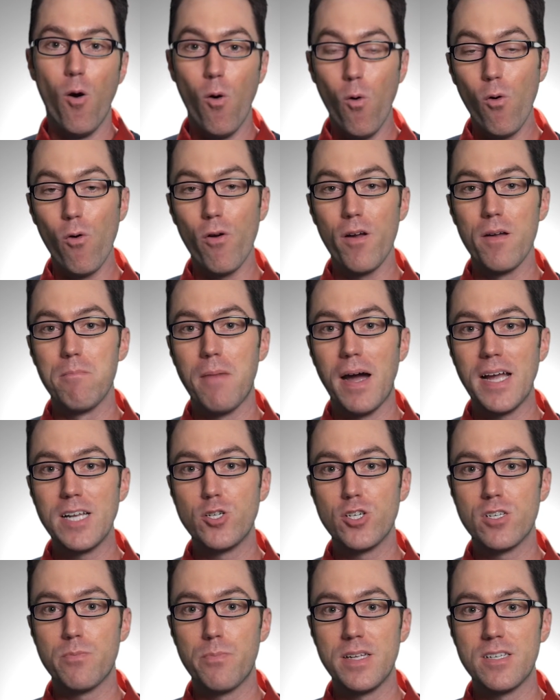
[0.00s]
or it
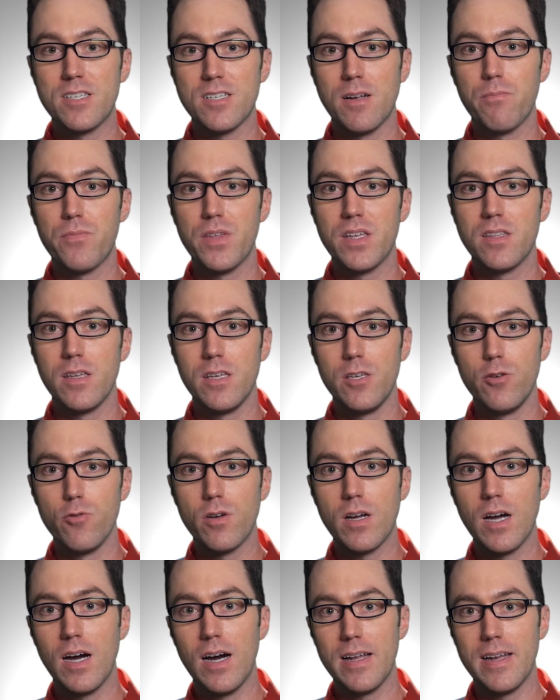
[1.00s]
might just be something that
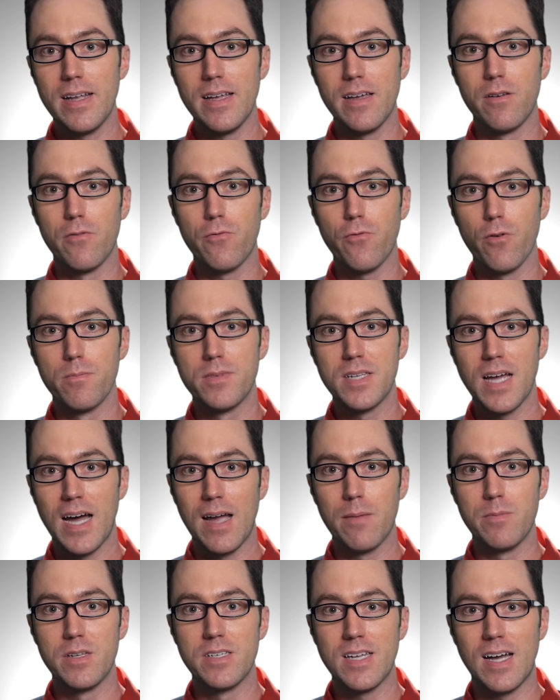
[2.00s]
you cut in from
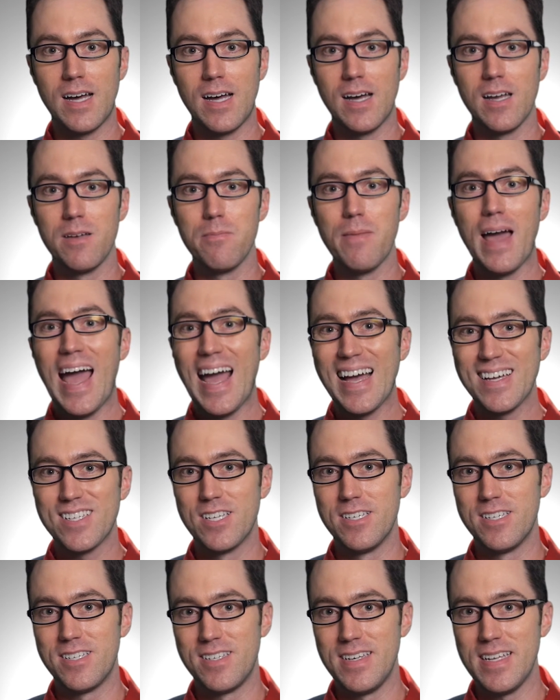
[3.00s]
time to time
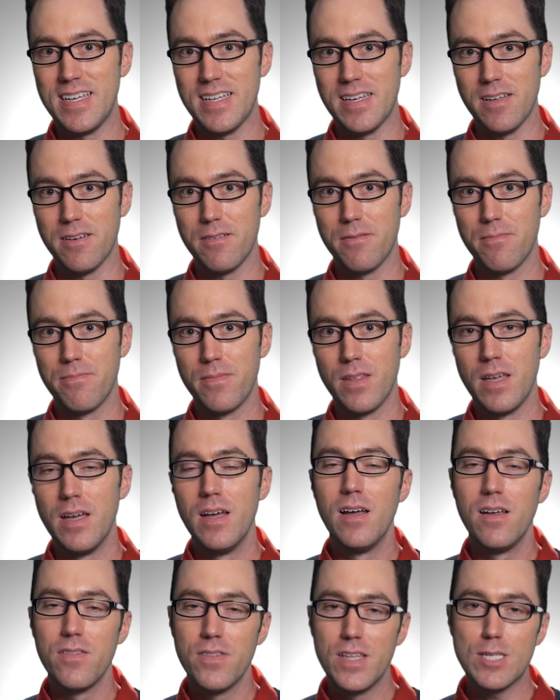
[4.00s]
as it's needed.
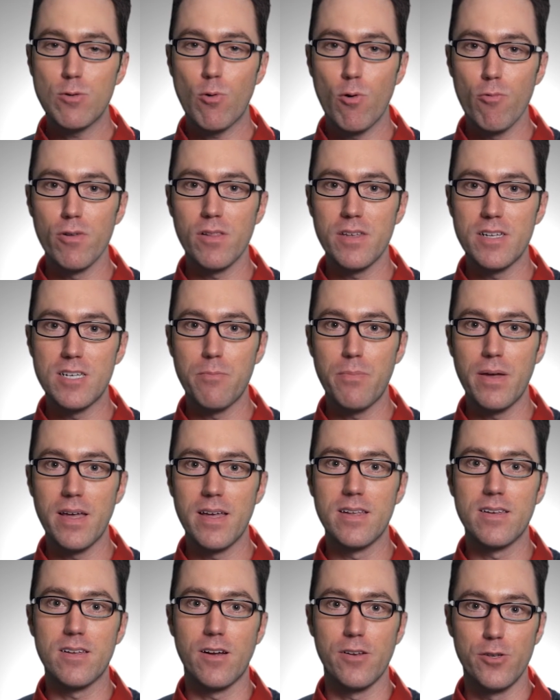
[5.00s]
This will really
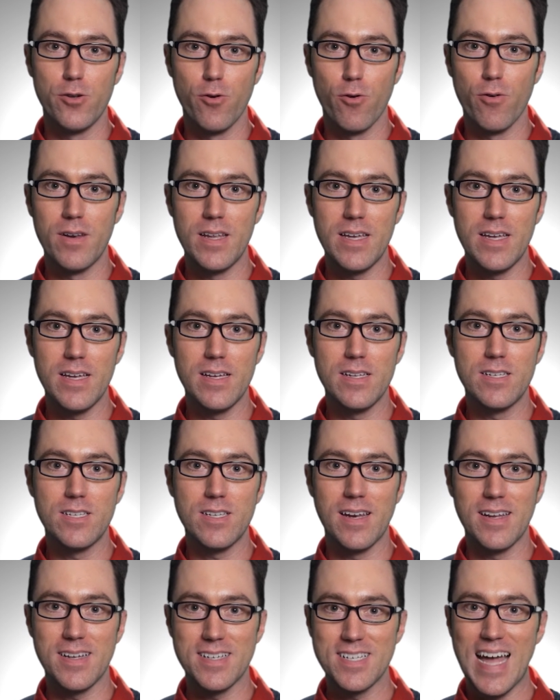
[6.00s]
depend on your
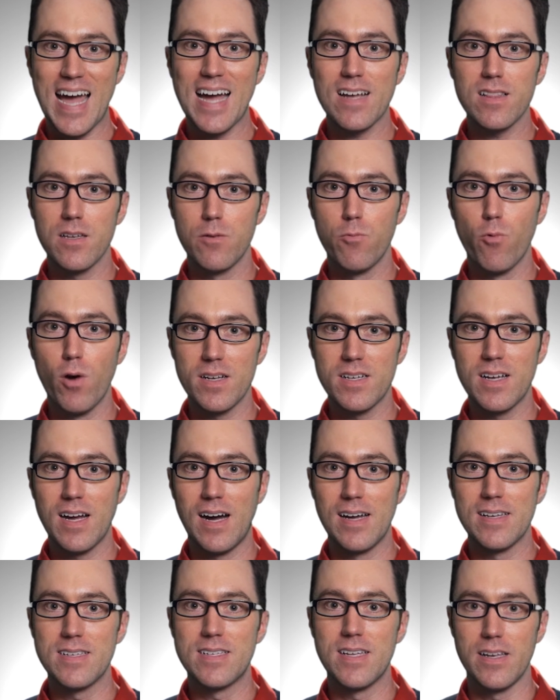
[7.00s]
needs and exactly what
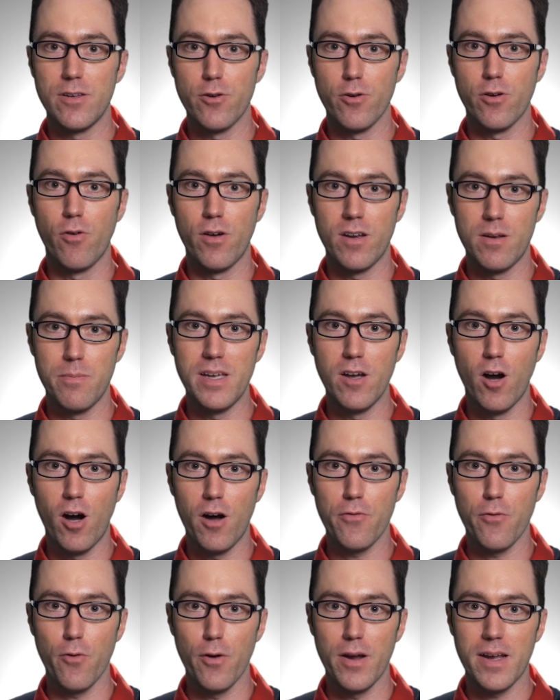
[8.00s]
content you're going to be
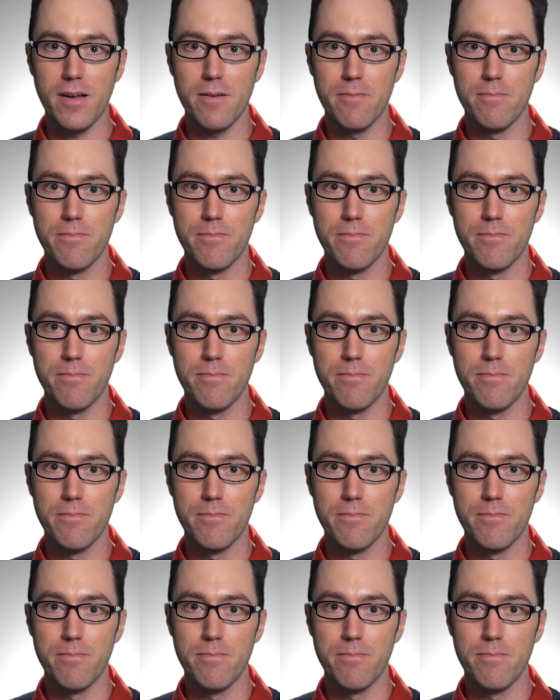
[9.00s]
offering.